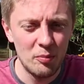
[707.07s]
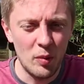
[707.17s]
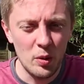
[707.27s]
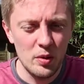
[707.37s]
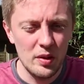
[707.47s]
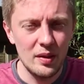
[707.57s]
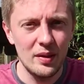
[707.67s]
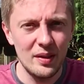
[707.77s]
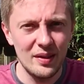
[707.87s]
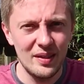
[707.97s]
Most
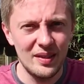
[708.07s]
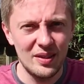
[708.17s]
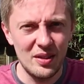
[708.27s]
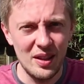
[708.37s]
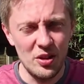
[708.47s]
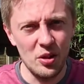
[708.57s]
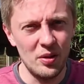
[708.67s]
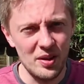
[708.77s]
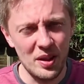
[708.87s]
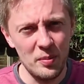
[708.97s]

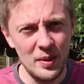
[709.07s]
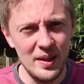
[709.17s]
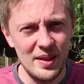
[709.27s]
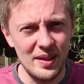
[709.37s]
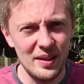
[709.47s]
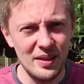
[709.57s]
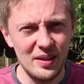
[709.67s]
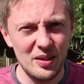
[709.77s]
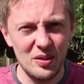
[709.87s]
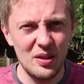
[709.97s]
insurance companies
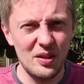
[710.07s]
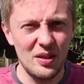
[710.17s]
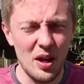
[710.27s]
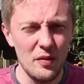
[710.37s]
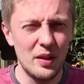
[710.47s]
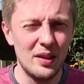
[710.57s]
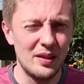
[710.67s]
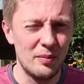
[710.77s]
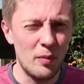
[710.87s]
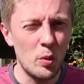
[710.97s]

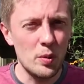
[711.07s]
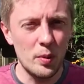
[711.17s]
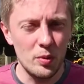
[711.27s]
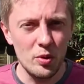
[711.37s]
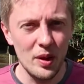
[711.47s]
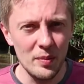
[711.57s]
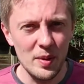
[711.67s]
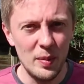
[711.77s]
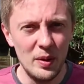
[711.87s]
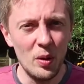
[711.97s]
cover multiple
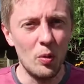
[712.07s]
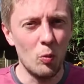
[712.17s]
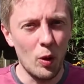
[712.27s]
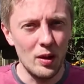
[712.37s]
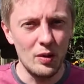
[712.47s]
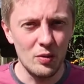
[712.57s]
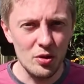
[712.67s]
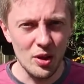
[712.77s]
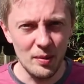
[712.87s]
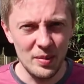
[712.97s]
trips, but not one long
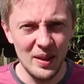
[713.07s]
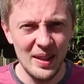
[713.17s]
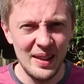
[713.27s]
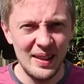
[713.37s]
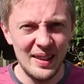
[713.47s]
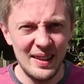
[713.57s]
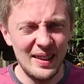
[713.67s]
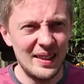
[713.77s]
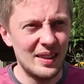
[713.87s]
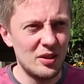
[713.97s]
trip
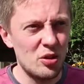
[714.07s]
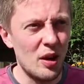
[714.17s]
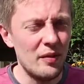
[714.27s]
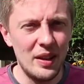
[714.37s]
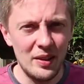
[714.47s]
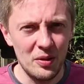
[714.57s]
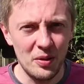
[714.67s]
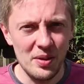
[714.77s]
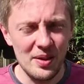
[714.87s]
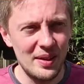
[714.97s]
traveling
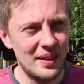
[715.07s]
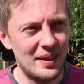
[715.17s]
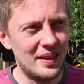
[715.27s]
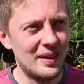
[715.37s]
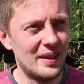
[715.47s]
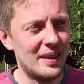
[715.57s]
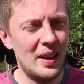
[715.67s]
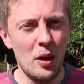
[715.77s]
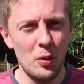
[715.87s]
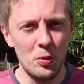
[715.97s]
across
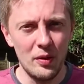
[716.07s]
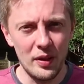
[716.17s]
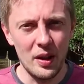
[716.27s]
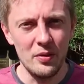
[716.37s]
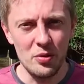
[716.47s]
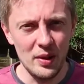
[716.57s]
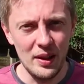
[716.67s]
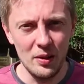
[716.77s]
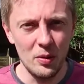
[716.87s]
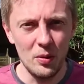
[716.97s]
the whole of a
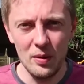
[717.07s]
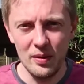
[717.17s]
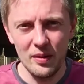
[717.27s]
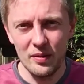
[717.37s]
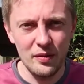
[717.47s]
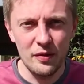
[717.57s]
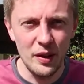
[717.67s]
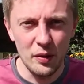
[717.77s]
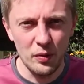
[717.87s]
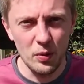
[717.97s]
country or
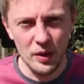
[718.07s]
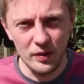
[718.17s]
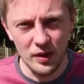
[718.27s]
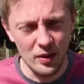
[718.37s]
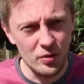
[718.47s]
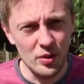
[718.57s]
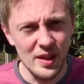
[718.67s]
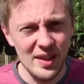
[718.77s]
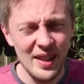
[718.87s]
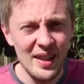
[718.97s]
3 or 4 different
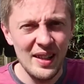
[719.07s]
countries.